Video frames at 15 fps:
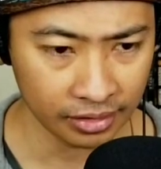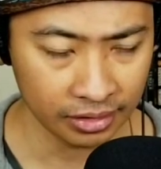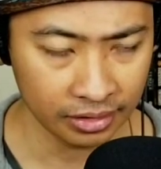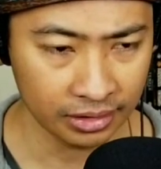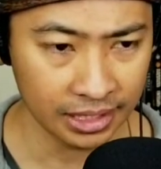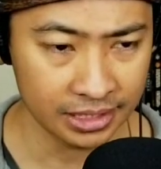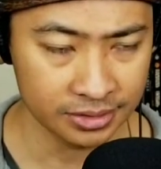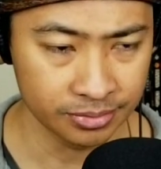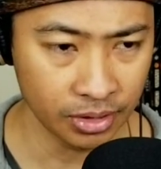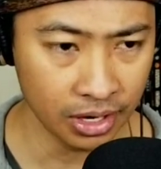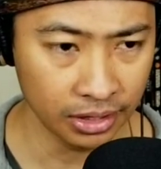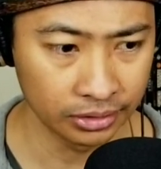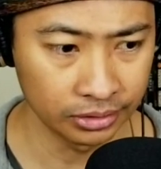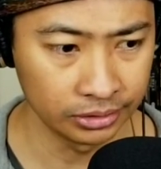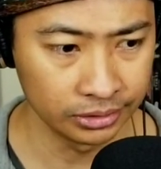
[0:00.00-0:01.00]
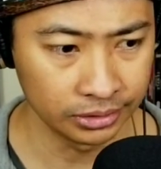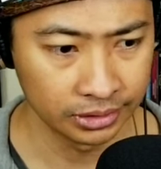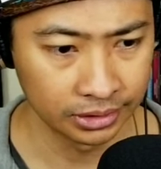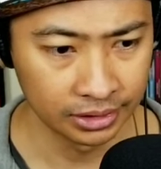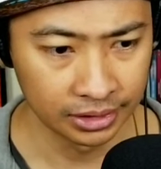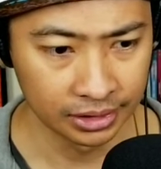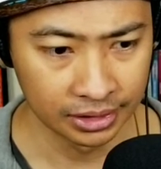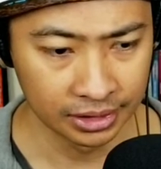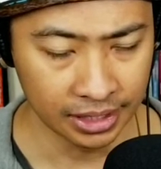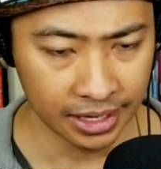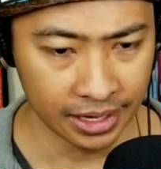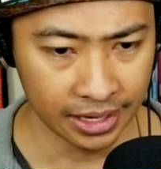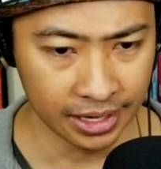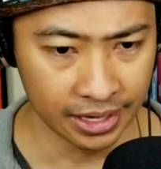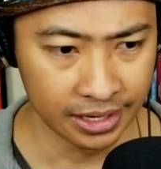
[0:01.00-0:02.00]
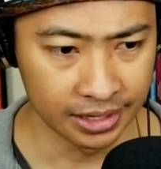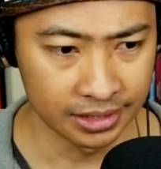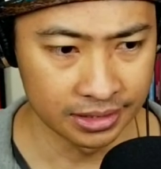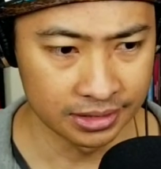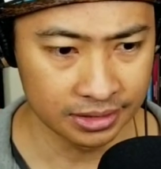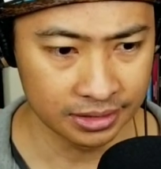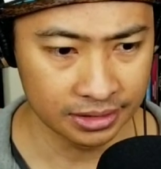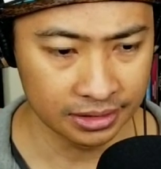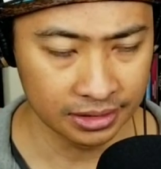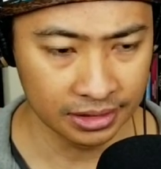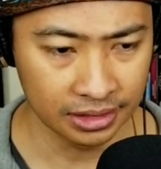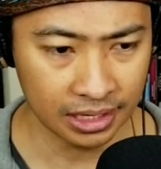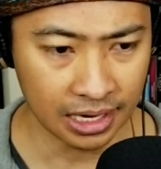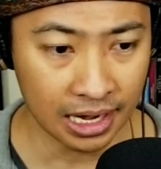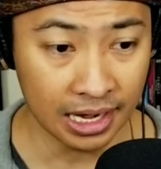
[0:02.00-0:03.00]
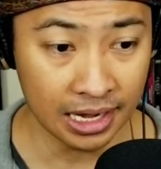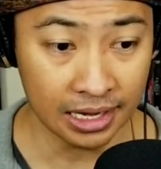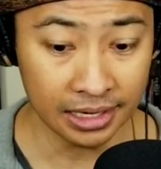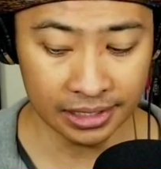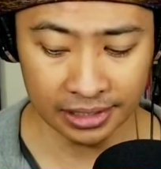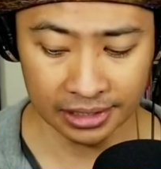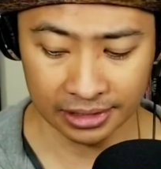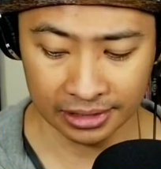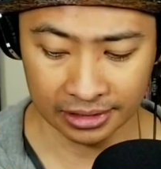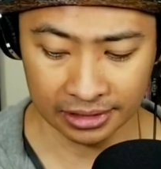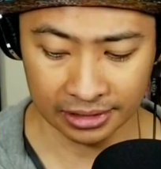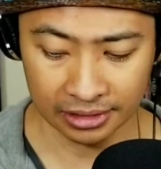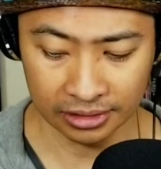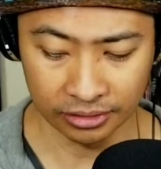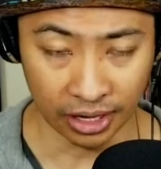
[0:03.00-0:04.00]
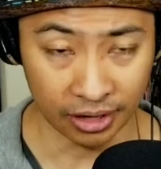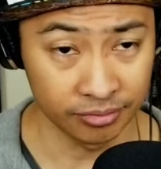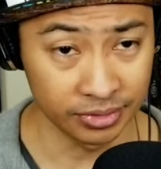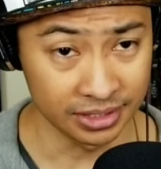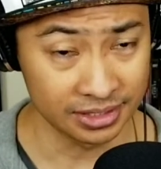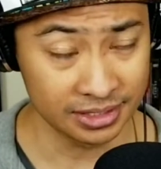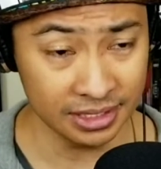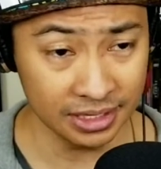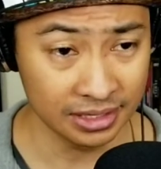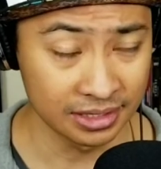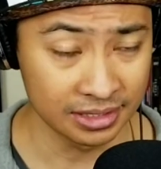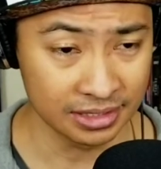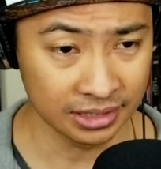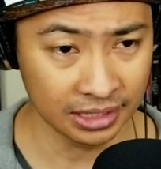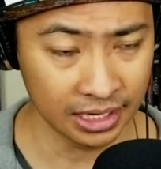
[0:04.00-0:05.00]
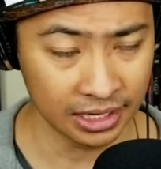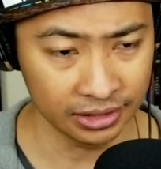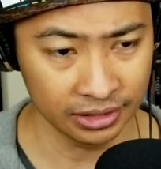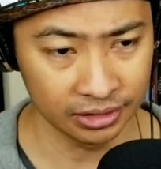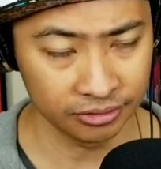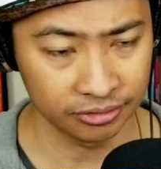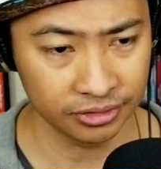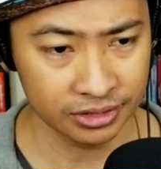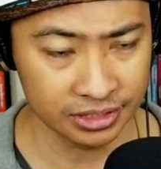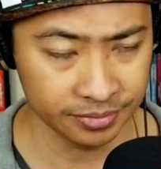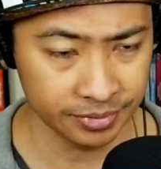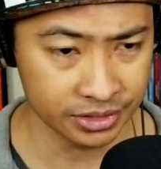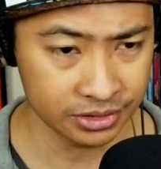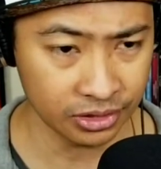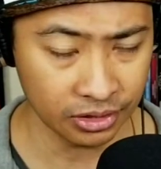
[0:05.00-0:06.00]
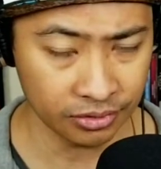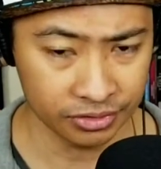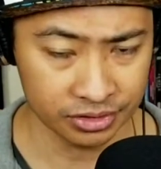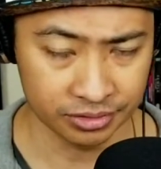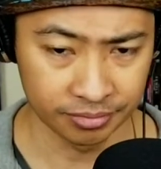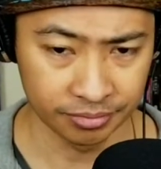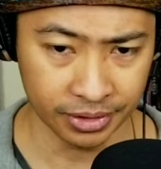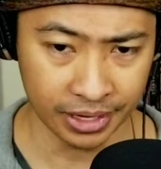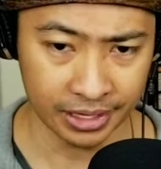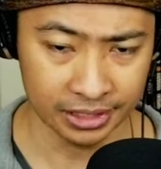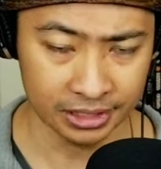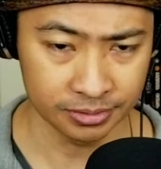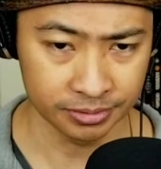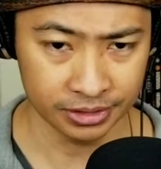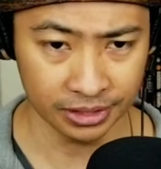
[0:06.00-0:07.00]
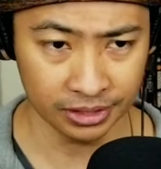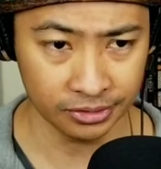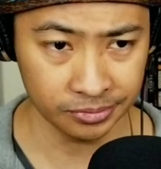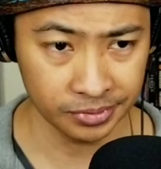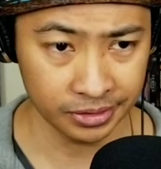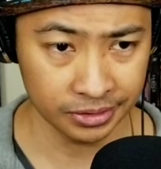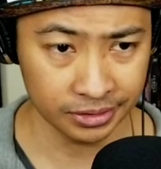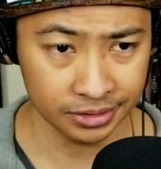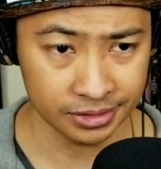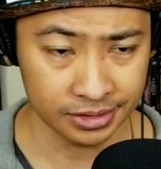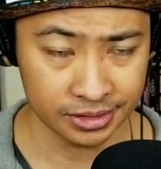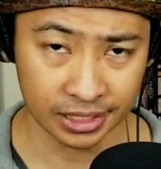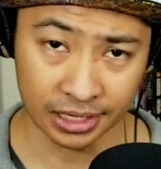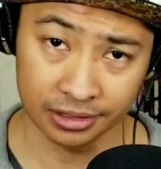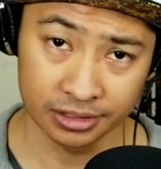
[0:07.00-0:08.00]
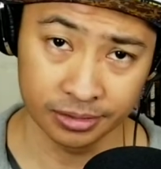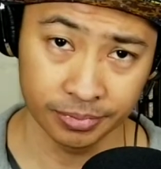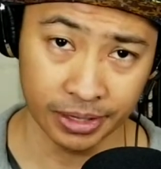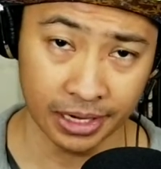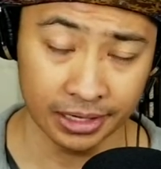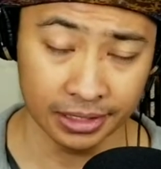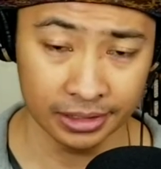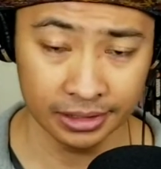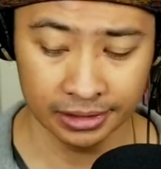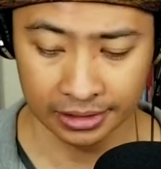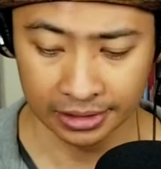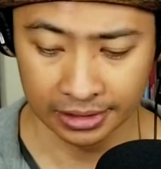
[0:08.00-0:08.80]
last model, and I have been seeing this a lot. I think the first time I saw it was some Patty's potato peelers. Shout out to Patty.